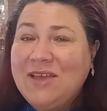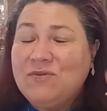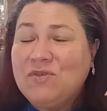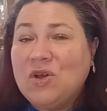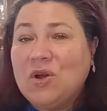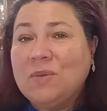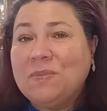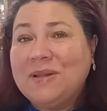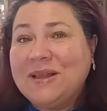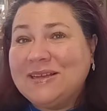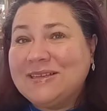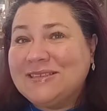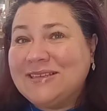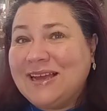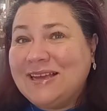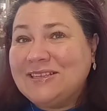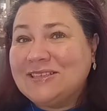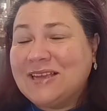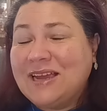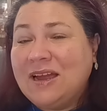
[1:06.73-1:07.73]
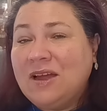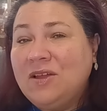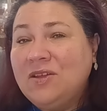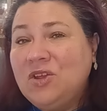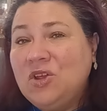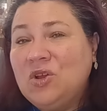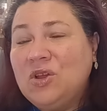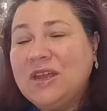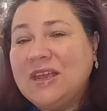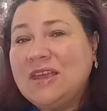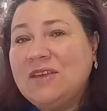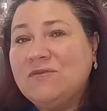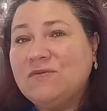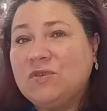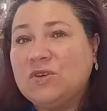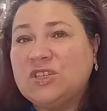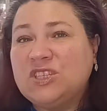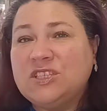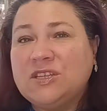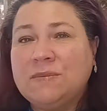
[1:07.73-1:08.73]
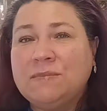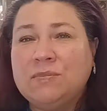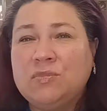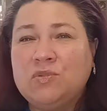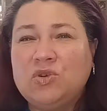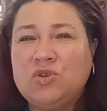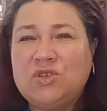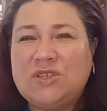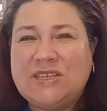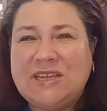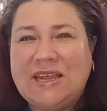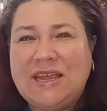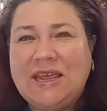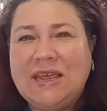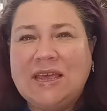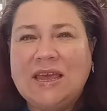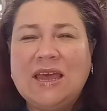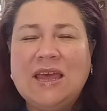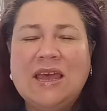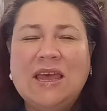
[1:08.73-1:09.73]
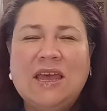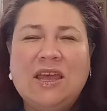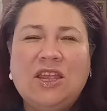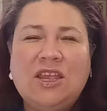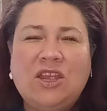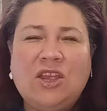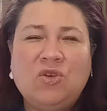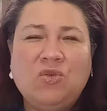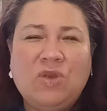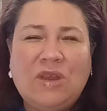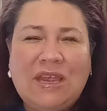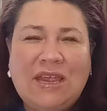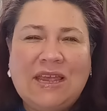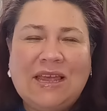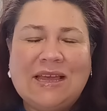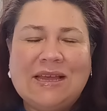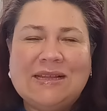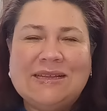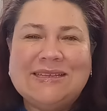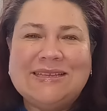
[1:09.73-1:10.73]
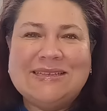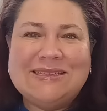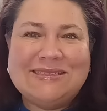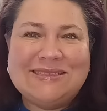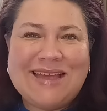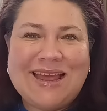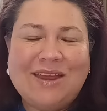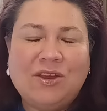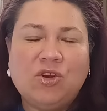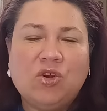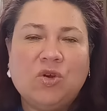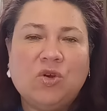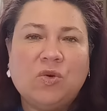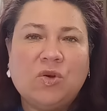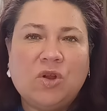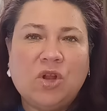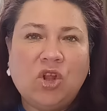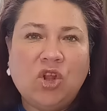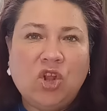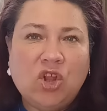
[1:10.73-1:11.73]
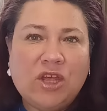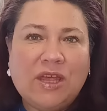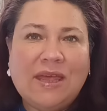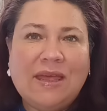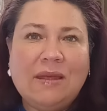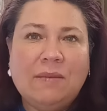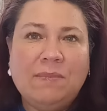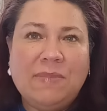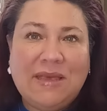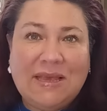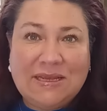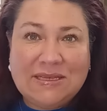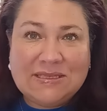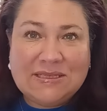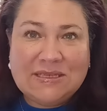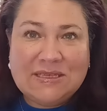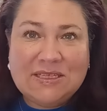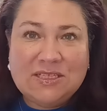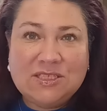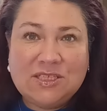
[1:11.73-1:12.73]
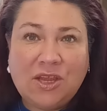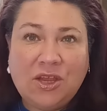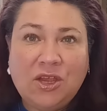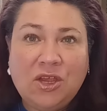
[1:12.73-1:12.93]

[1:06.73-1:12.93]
If you're a plus size gal, you're looking for some boutique, unique designer looking pieces.